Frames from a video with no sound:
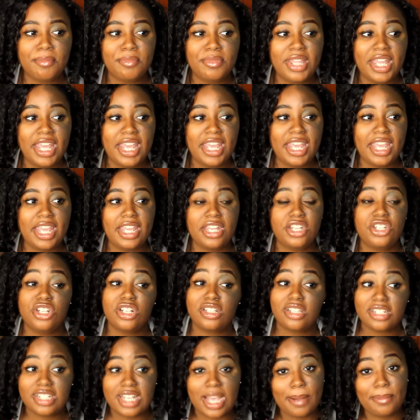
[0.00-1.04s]
They
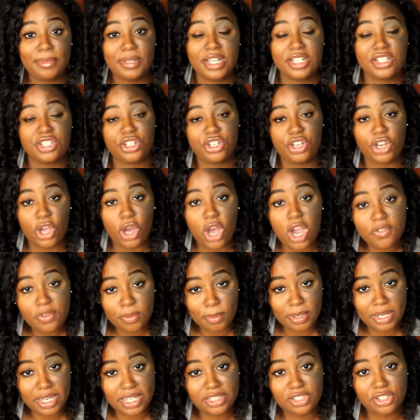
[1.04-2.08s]
took the time to get to know
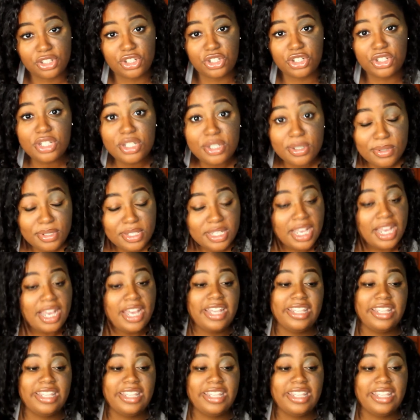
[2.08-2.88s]
everybody at the shoot.